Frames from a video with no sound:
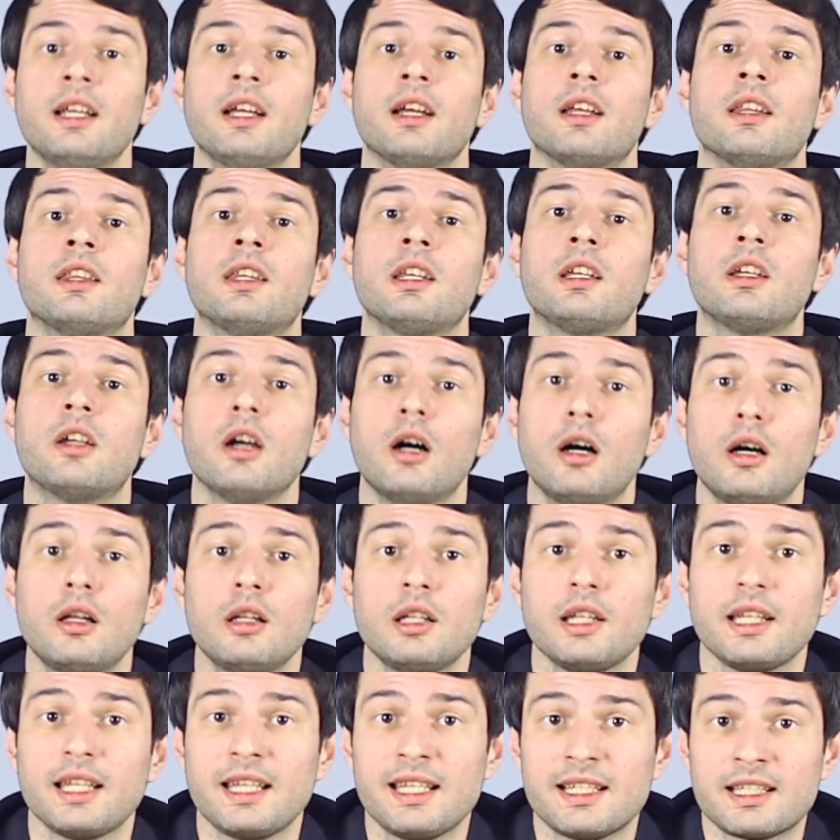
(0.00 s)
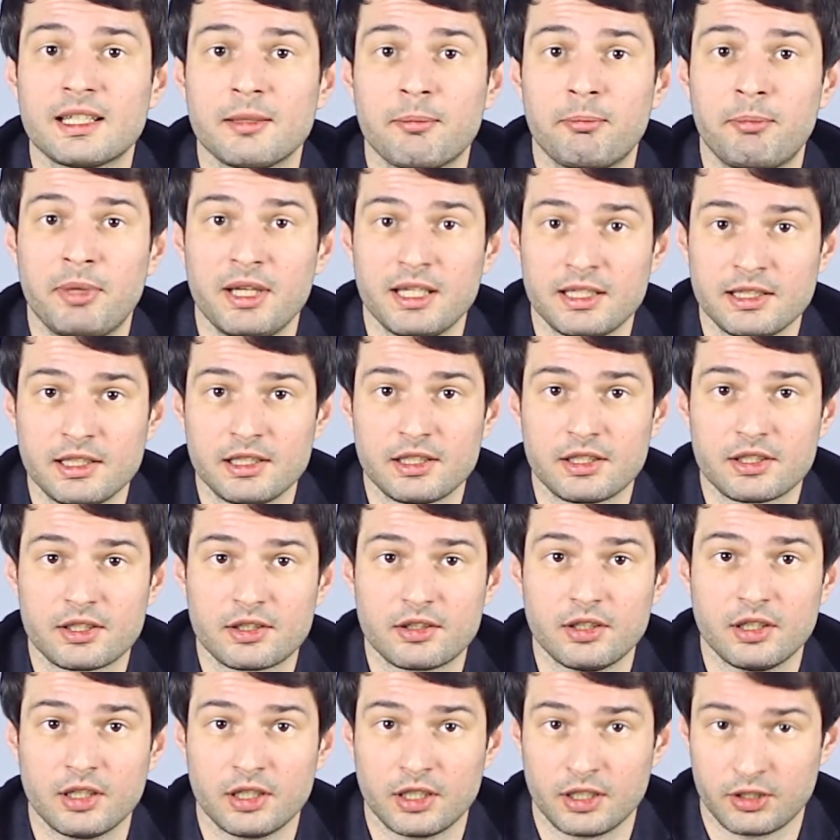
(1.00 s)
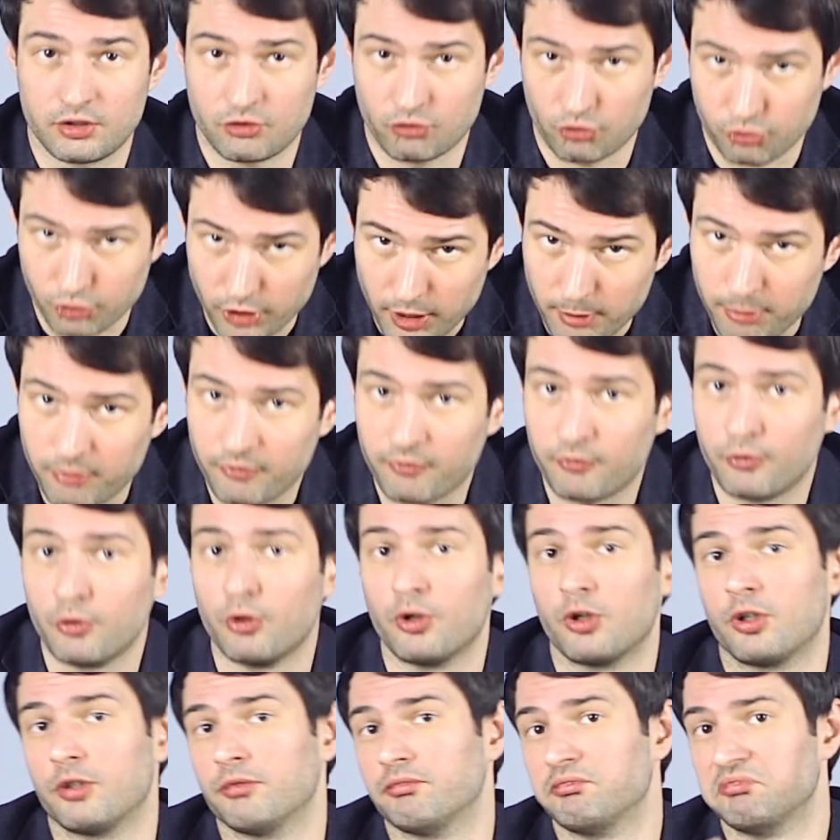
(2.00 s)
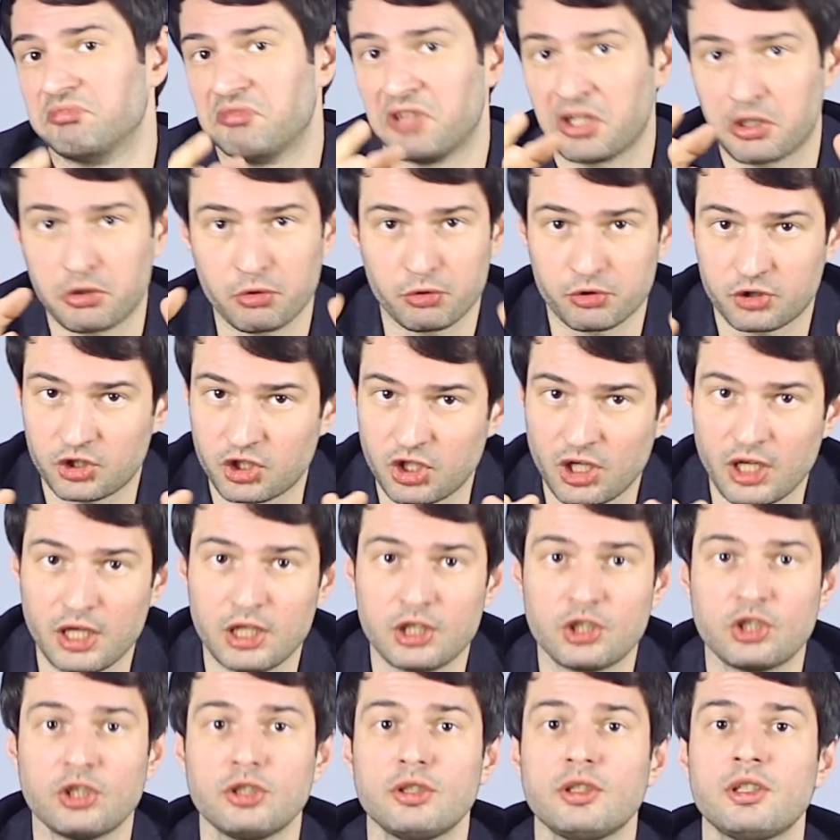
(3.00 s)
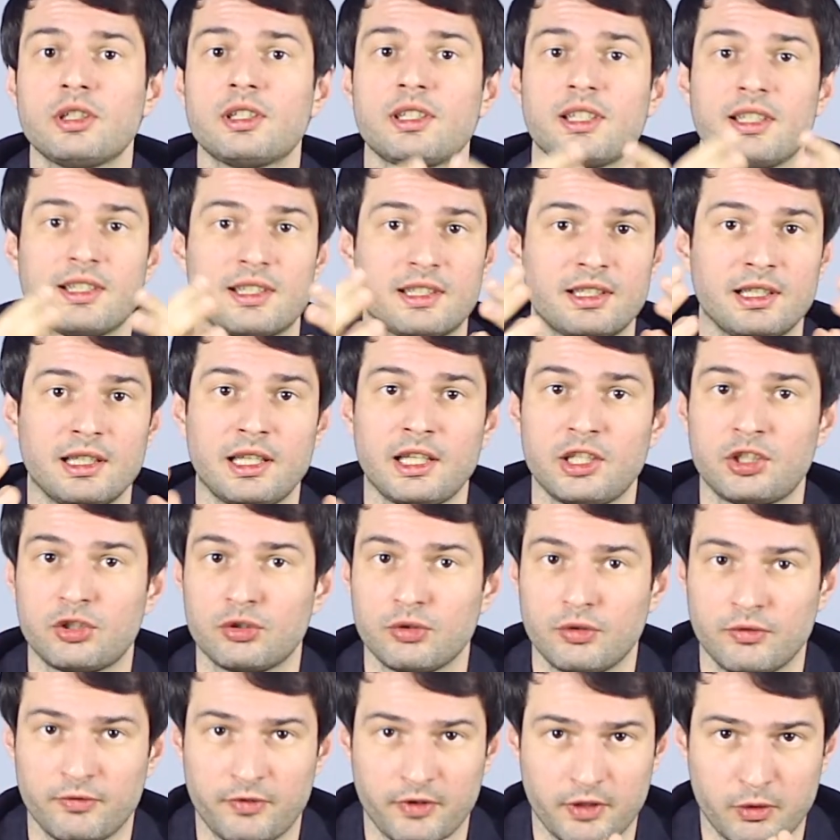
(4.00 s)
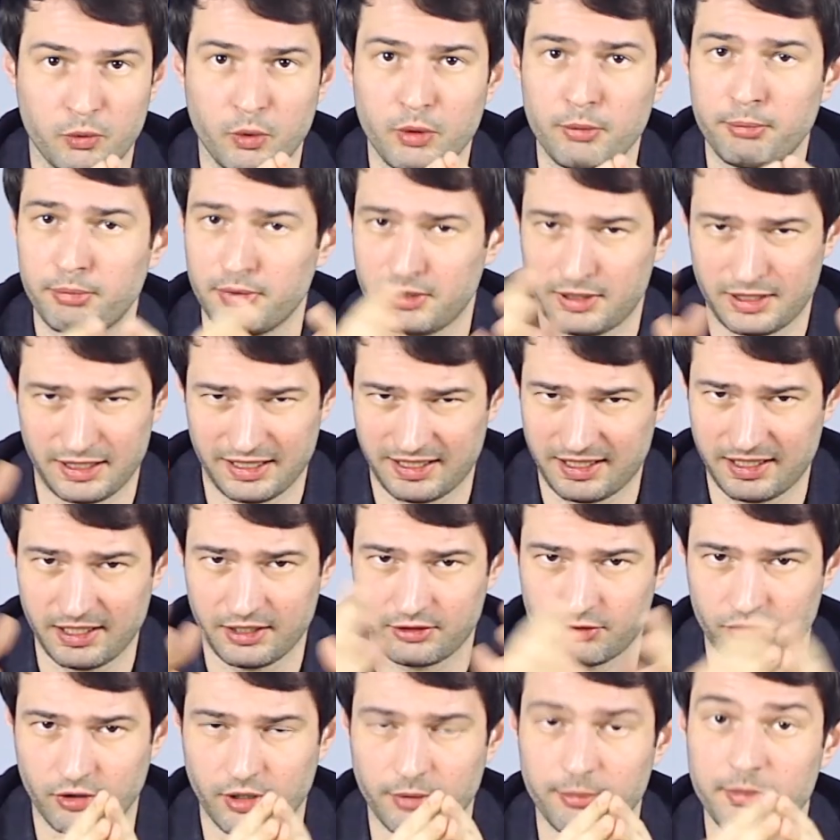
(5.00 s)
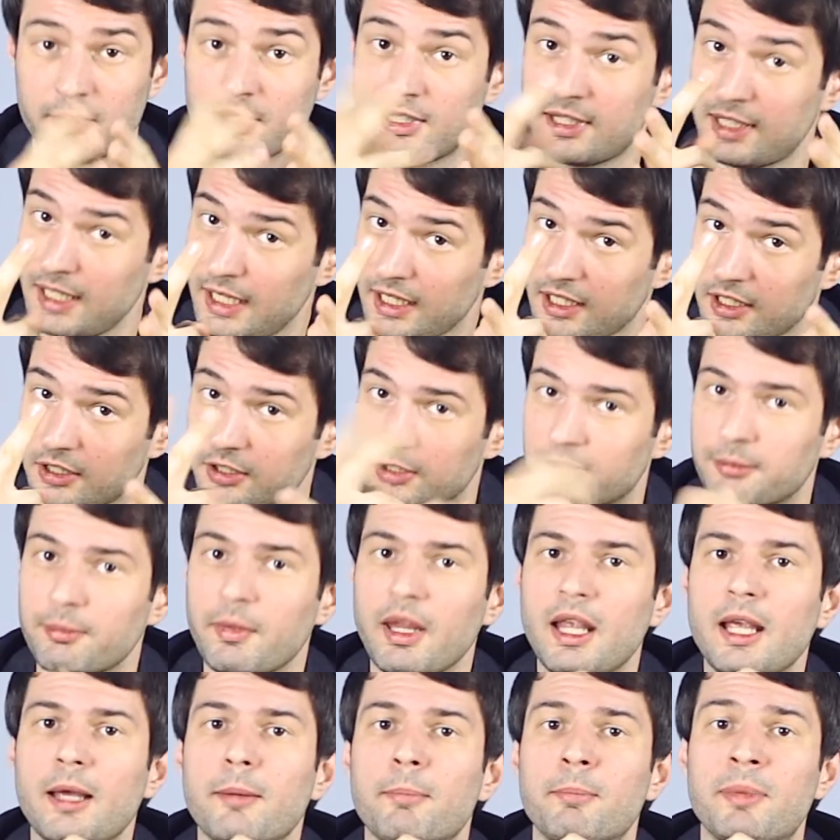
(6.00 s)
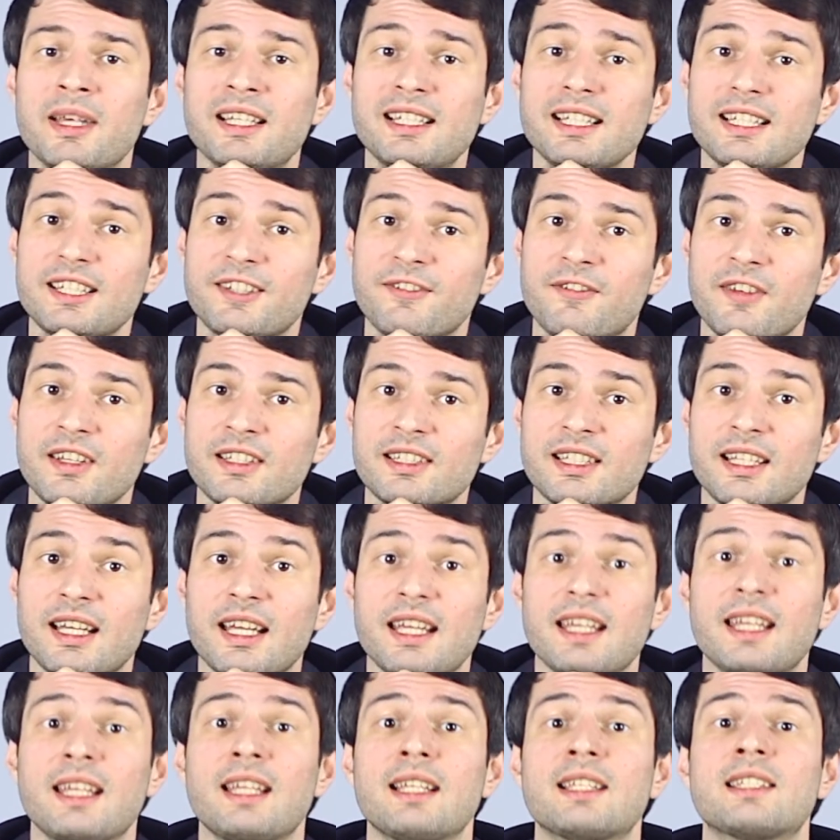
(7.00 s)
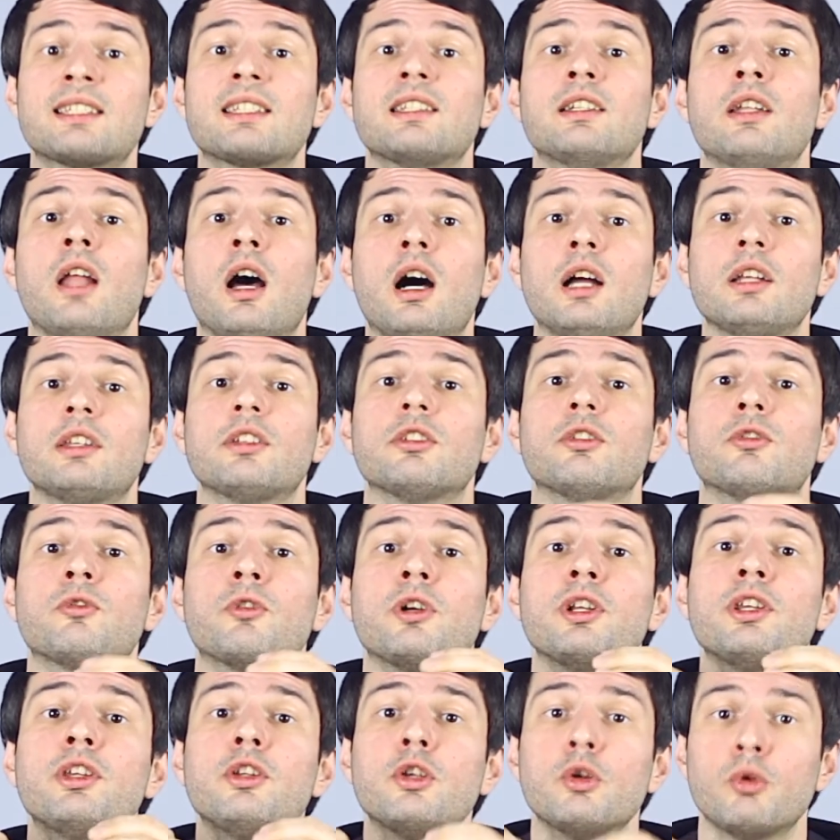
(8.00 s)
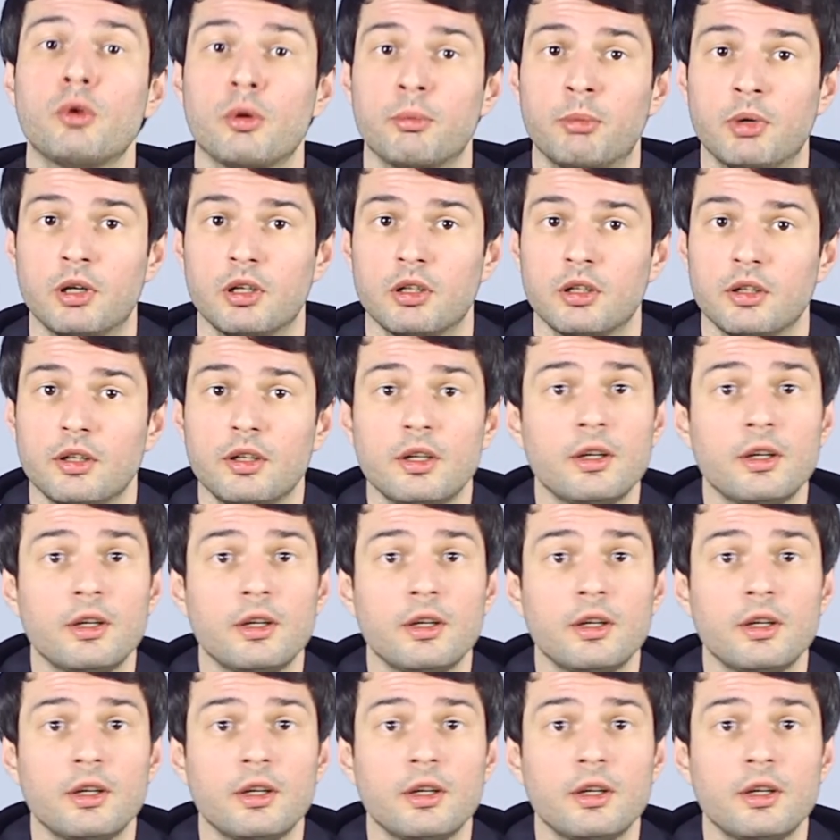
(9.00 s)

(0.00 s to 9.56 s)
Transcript: The goal is a business trip for negotiations, installation of equipment, etc. Second, business visa is not renewable.